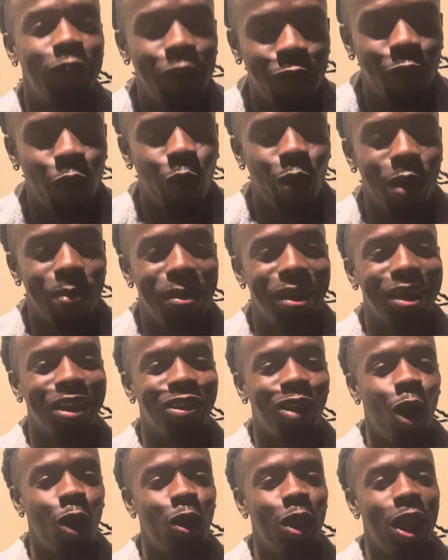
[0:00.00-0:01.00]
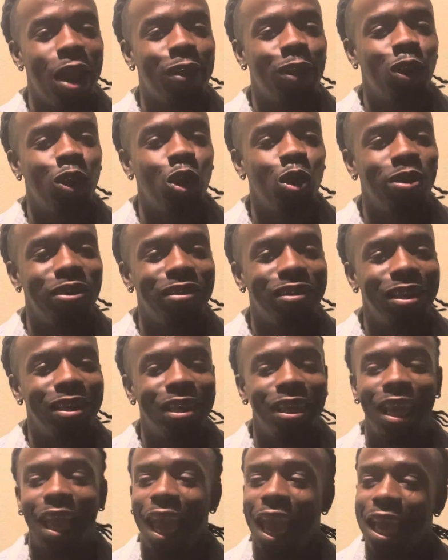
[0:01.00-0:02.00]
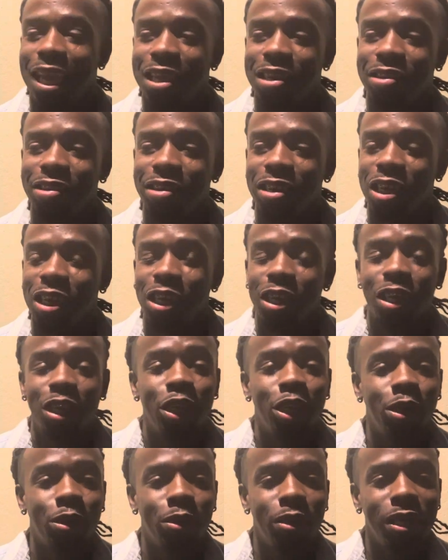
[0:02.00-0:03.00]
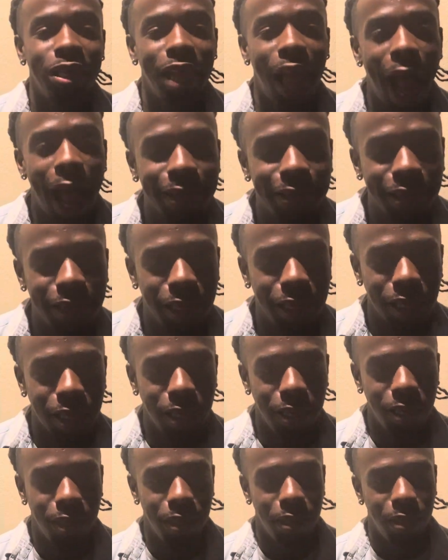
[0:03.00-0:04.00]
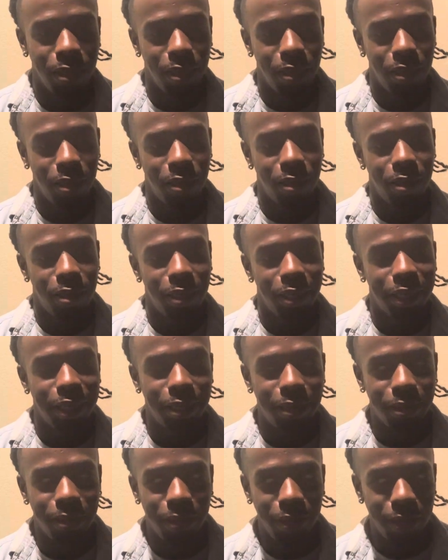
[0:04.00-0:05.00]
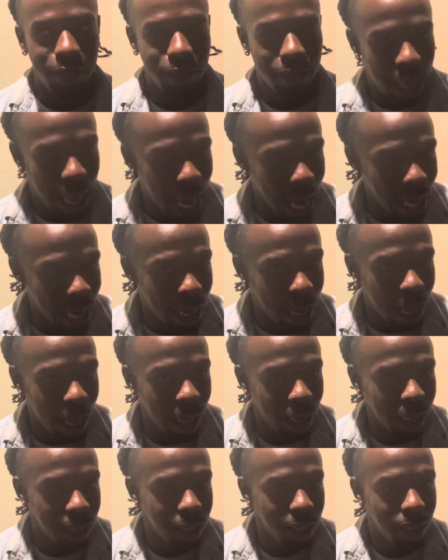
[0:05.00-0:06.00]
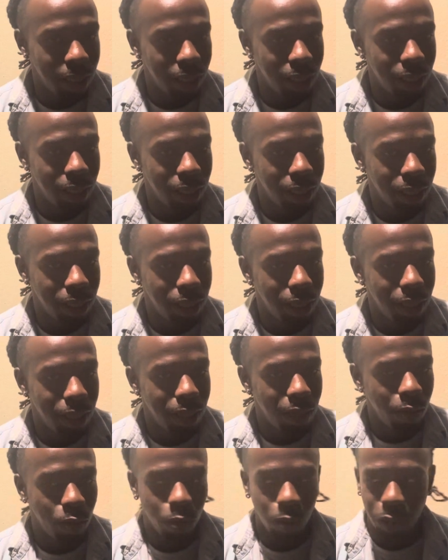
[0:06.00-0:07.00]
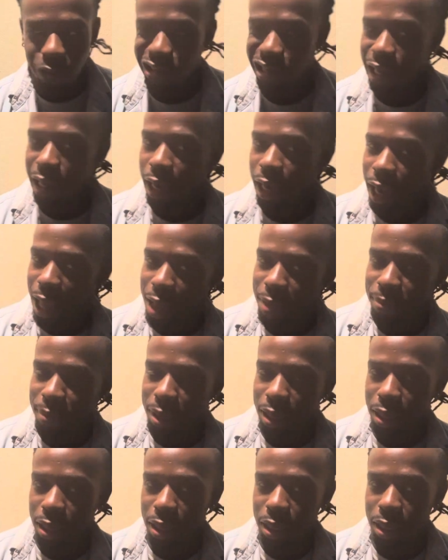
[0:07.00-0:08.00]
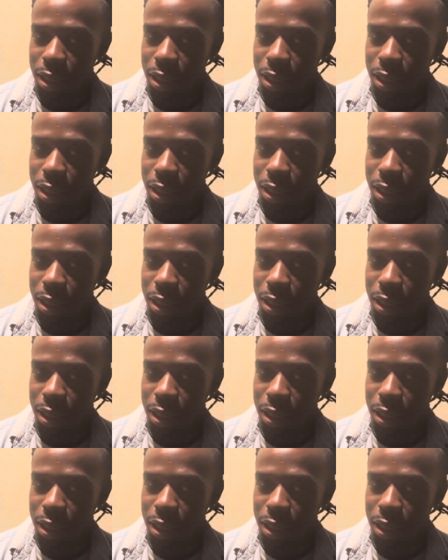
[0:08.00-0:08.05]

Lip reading: for women, because all you have to do is engage curiosity. Can I? Will she let me?